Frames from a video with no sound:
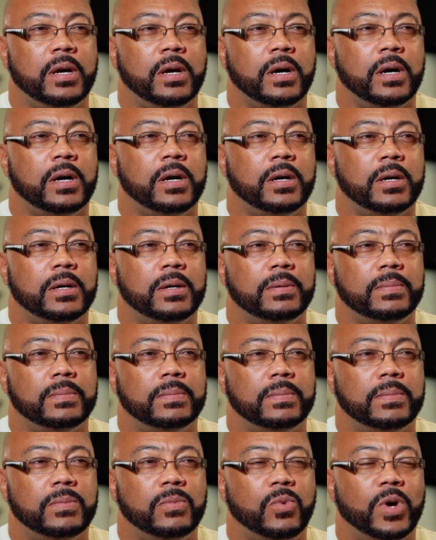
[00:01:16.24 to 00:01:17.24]
um,
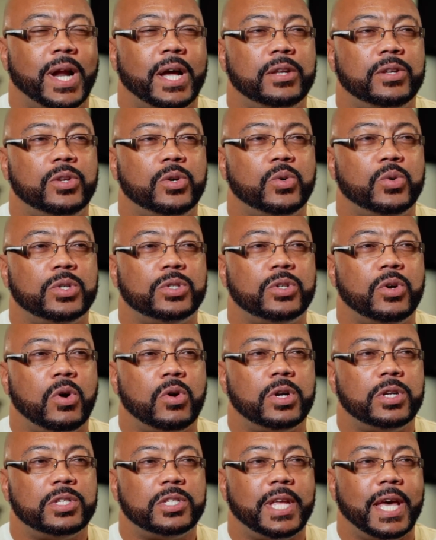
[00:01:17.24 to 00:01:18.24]
what I do is go
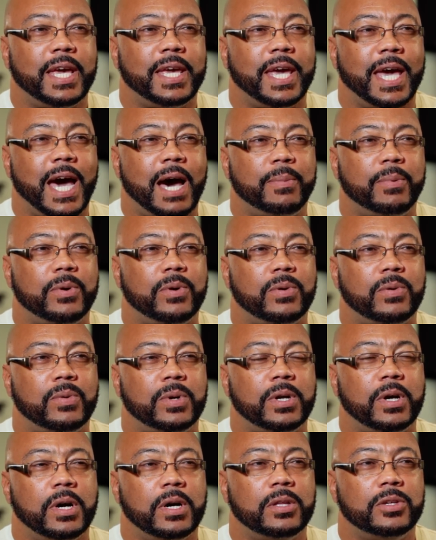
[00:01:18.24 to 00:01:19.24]
to state capitol
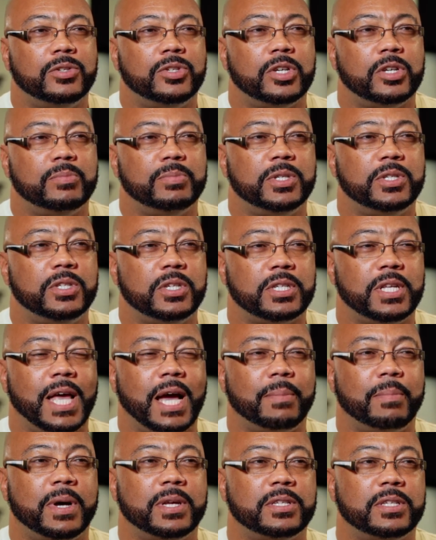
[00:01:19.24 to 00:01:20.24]
with other gentlemen just
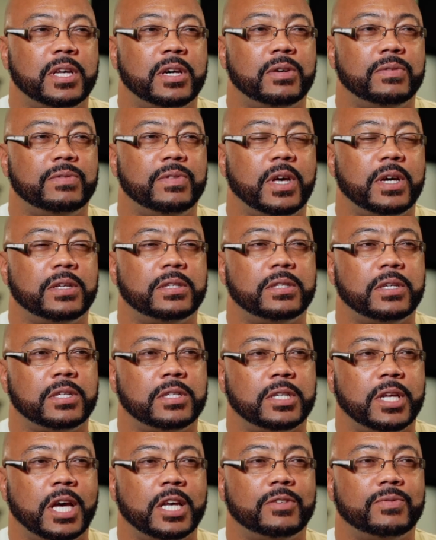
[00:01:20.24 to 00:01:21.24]
like myself that's
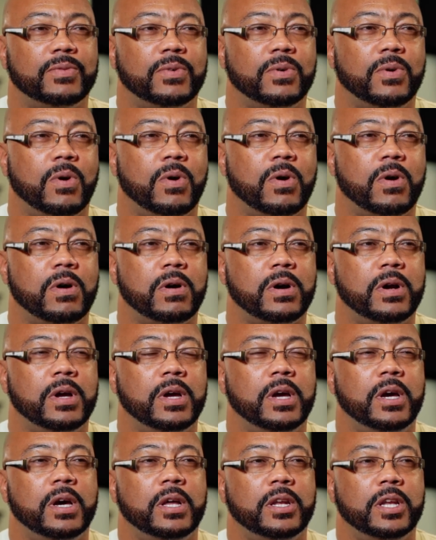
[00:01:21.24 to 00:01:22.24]
successful or
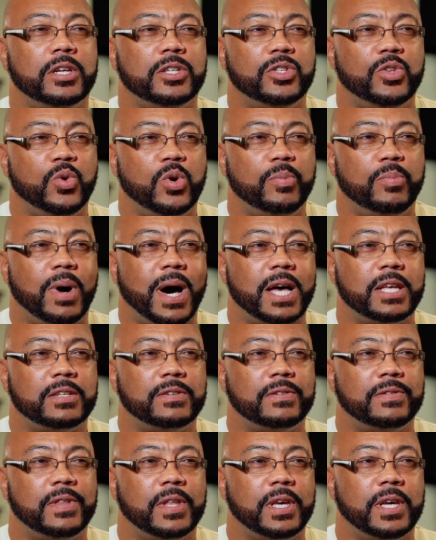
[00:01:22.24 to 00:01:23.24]
that's doing
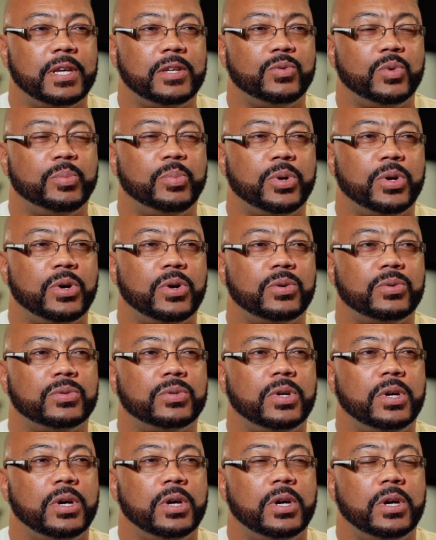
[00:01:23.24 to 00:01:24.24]
positive things. We put
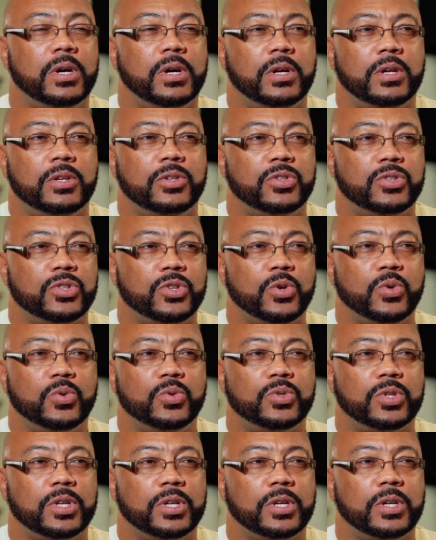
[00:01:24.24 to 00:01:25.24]
on
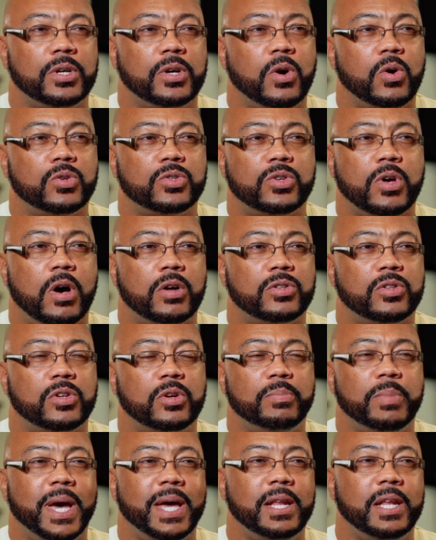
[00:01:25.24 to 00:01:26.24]
suits and go talk to
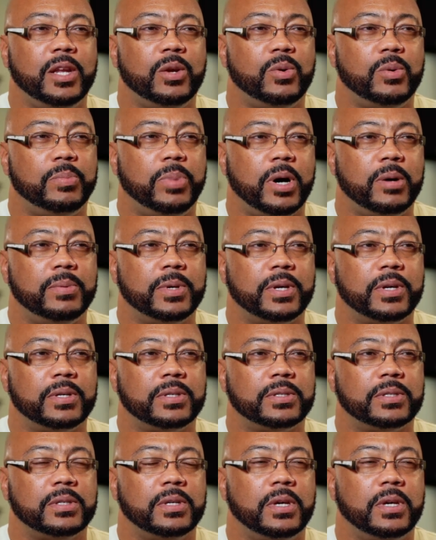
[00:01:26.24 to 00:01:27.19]
the, mainly the Republicans